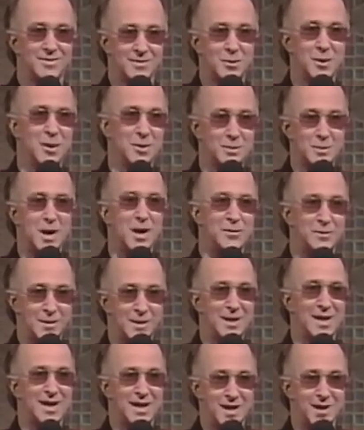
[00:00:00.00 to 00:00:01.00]
with a muff in
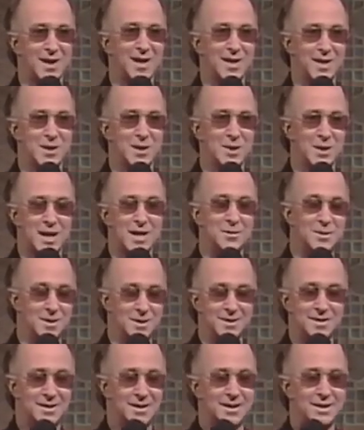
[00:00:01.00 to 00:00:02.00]
yeah, the that's audience. right, the muff,
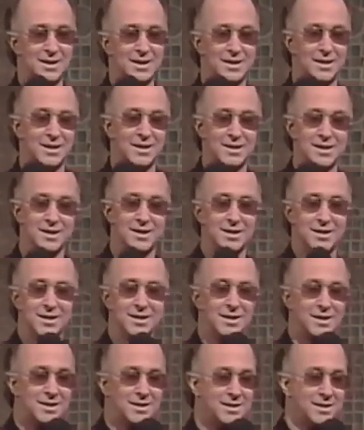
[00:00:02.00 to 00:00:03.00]

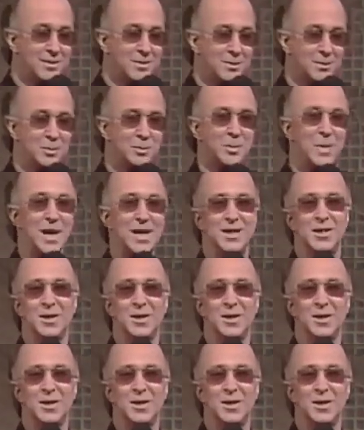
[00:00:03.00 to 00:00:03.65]
yeah. But, the